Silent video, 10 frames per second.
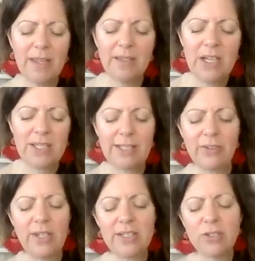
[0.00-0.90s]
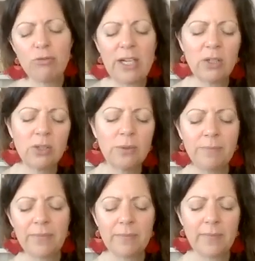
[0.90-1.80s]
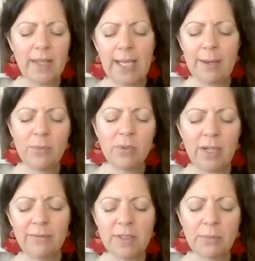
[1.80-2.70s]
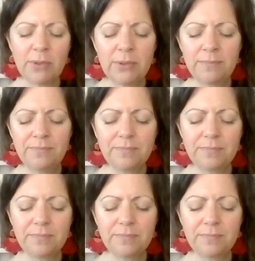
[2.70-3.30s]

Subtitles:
Notice if you need to wriggle and get more comfortable.